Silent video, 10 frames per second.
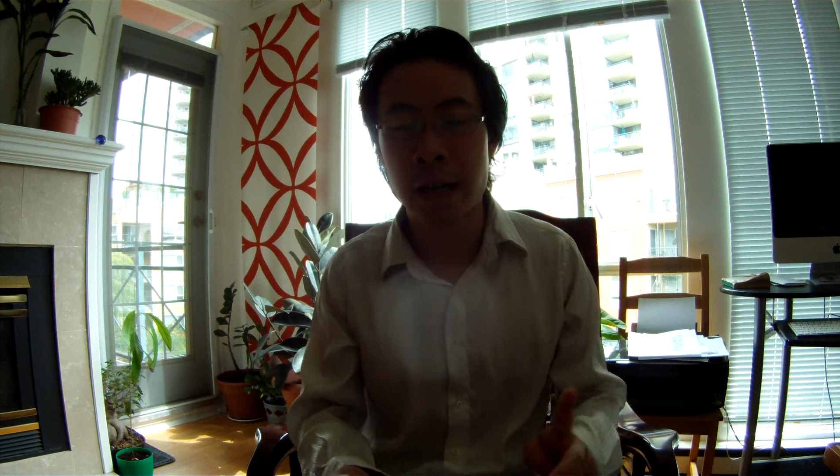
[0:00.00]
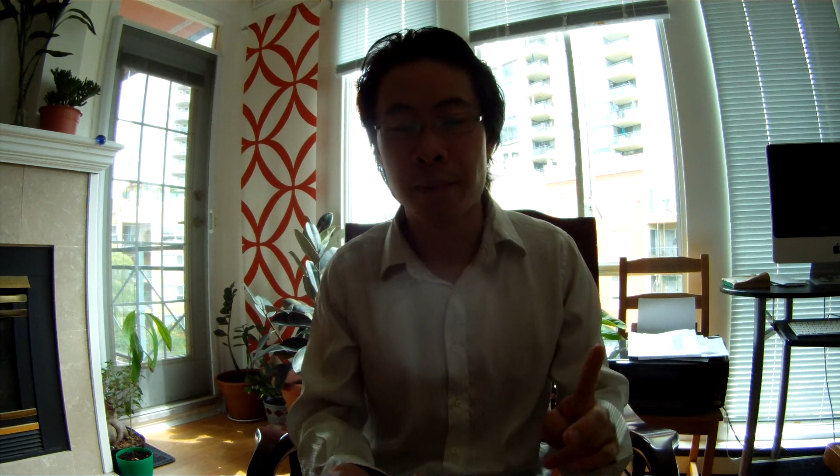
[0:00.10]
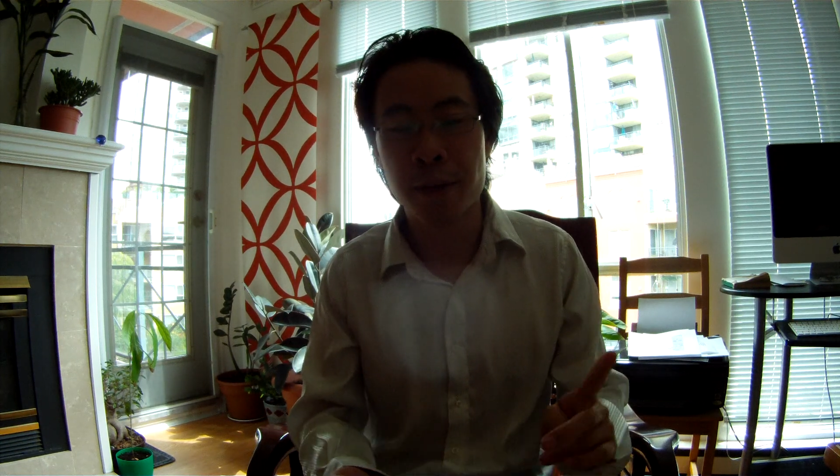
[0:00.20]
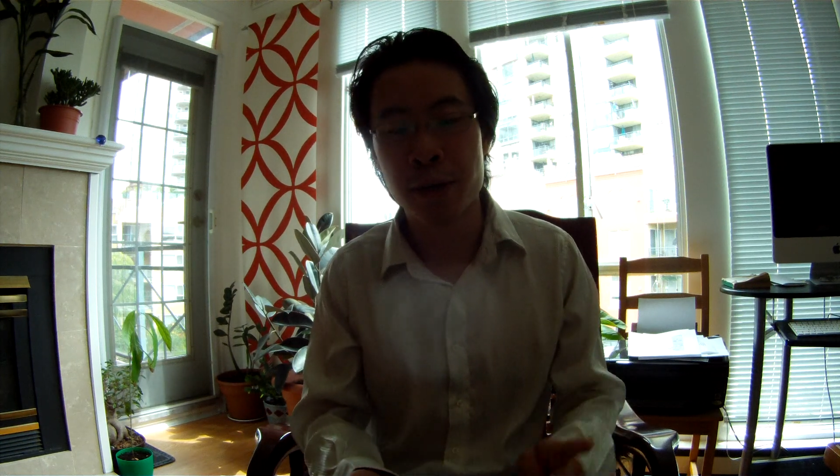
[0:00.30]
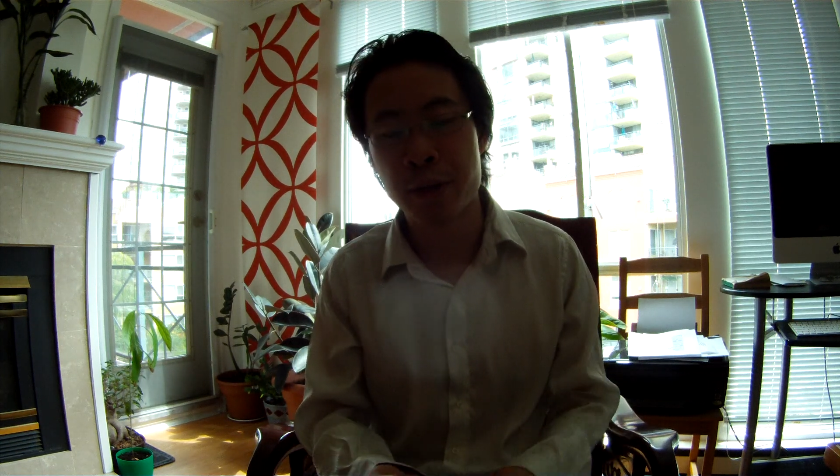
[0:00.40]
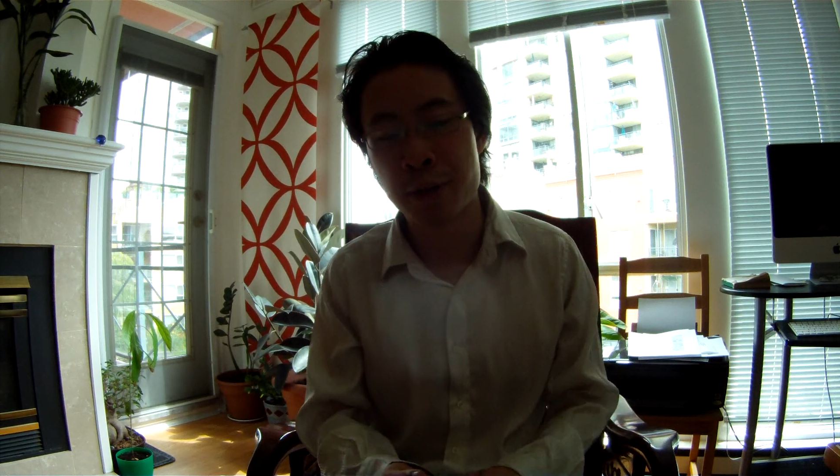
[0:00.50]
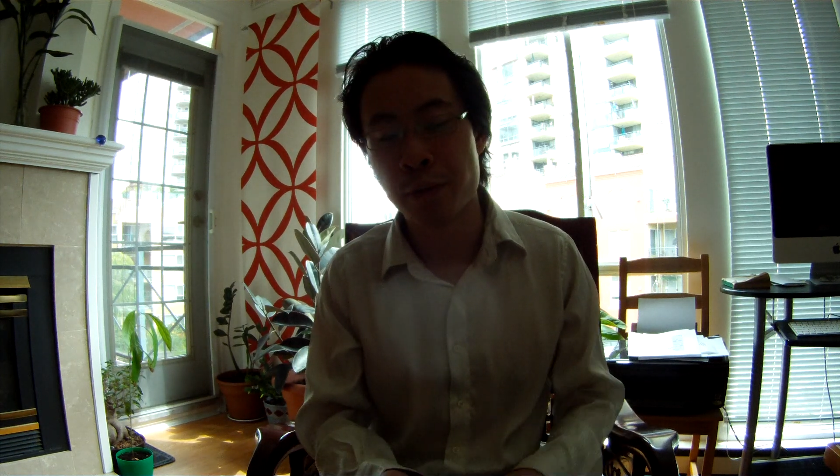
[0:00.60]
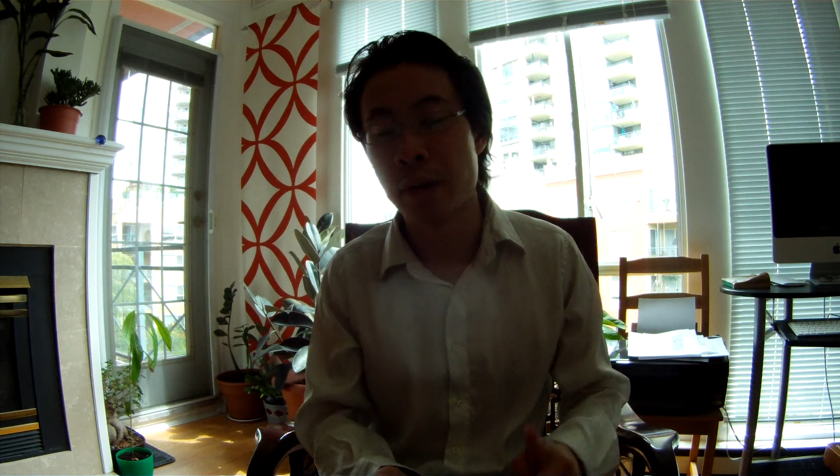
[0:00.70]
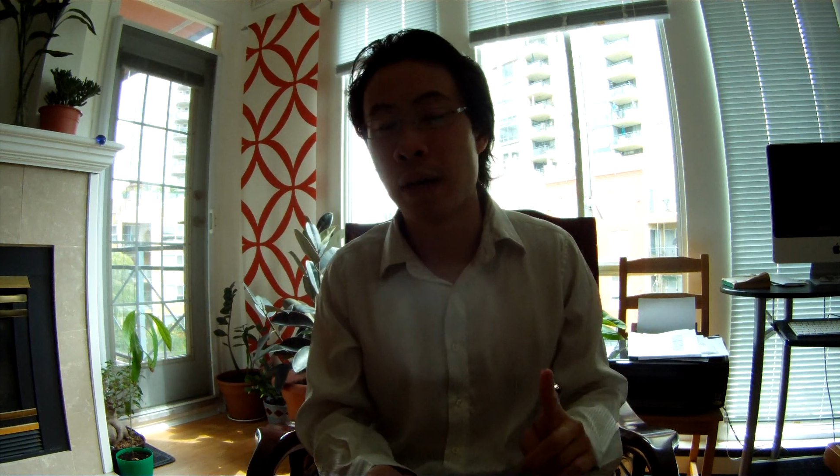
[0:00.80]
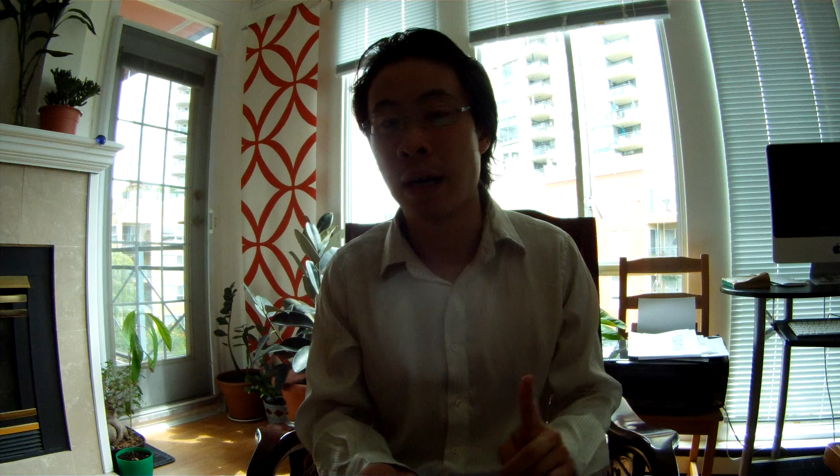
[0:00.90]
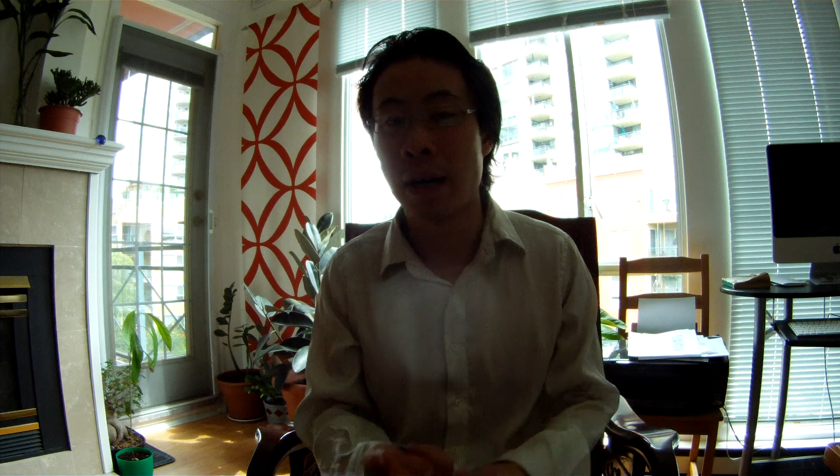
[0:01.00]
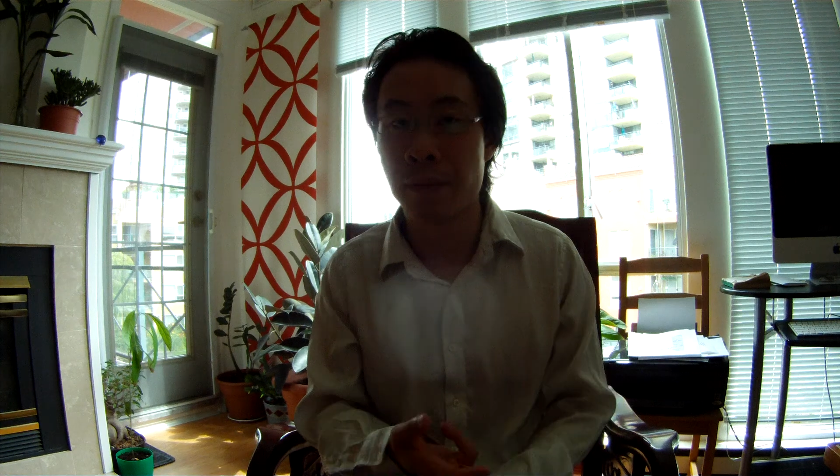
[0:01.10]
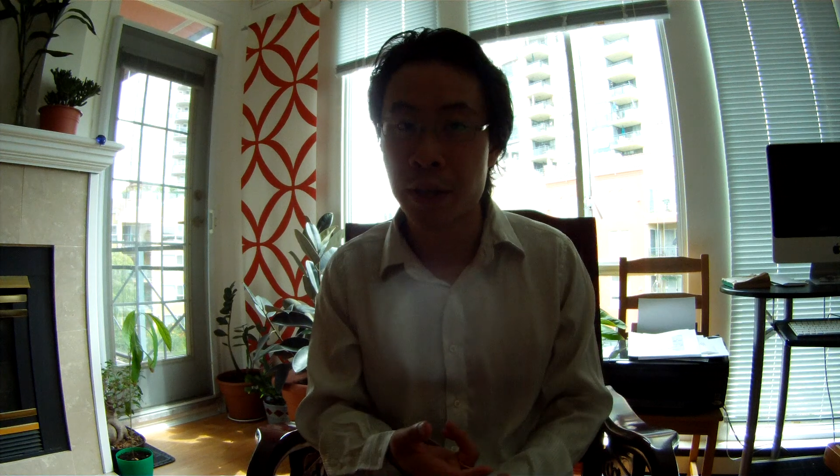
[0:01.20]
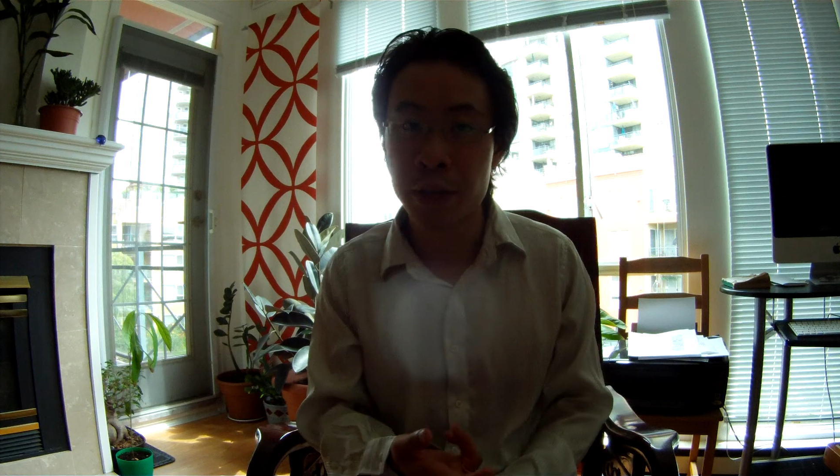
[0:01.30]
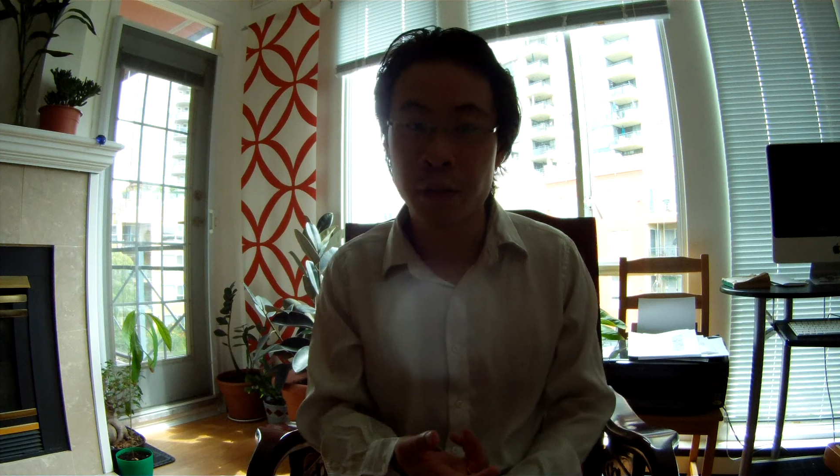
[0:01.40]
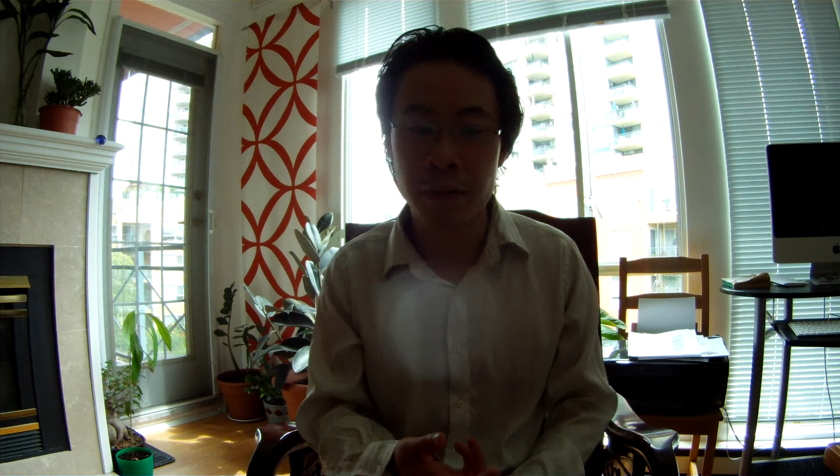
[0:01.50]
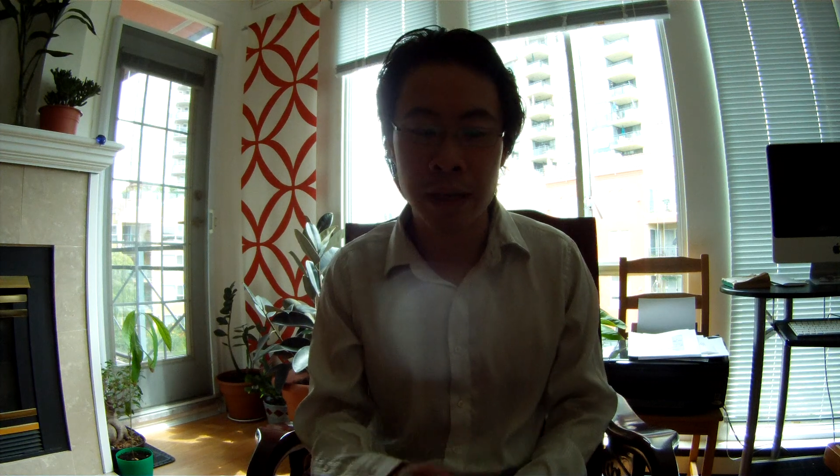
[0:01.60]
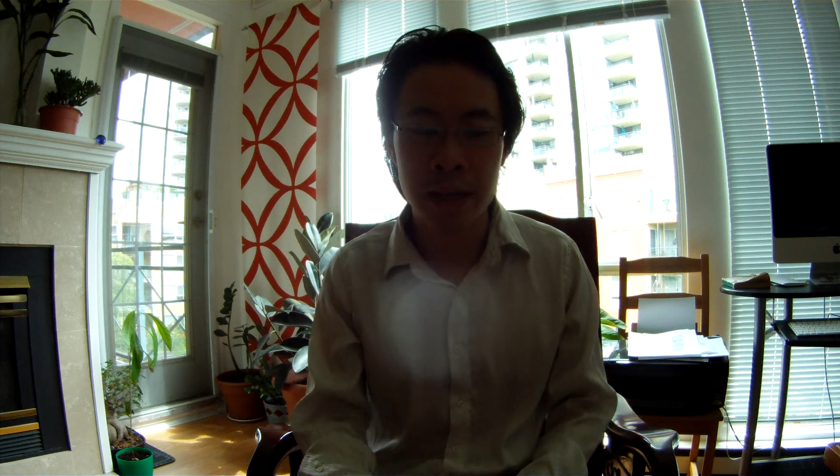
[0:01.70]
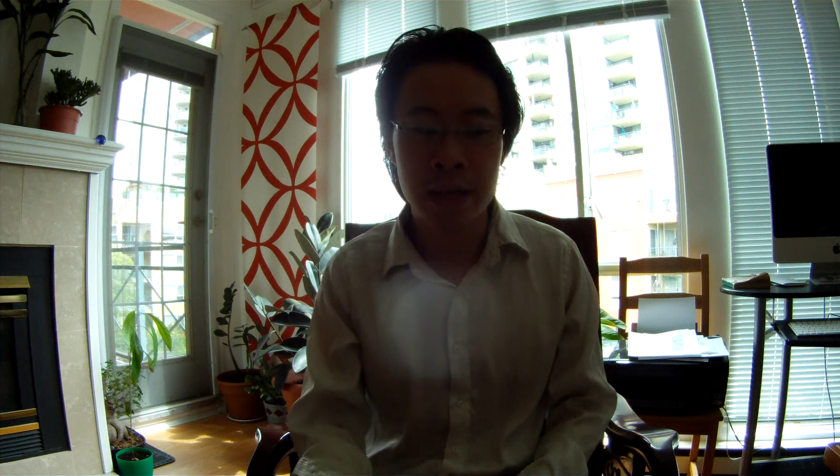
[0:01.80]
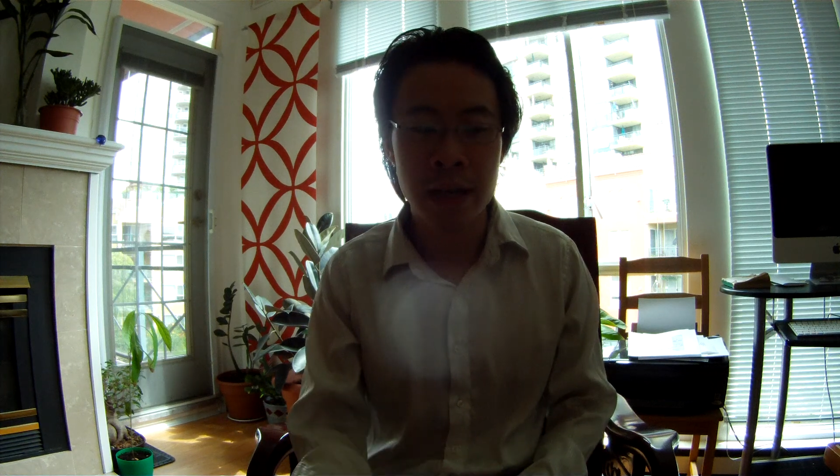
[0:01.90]
You could do a video
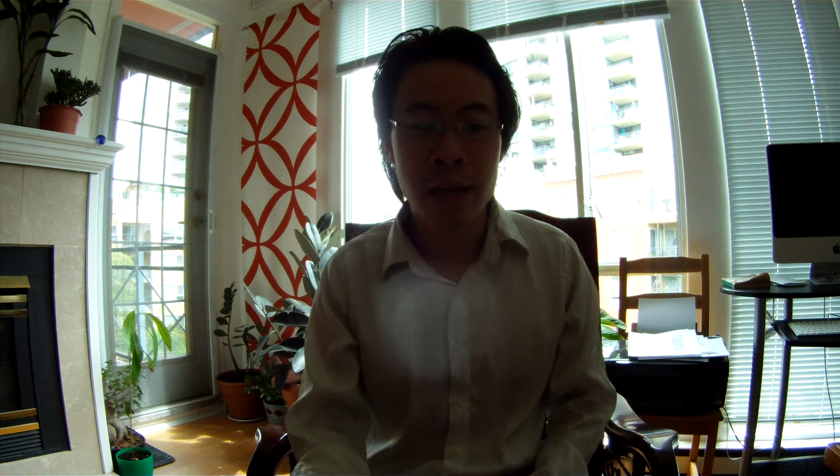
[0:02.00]
feed,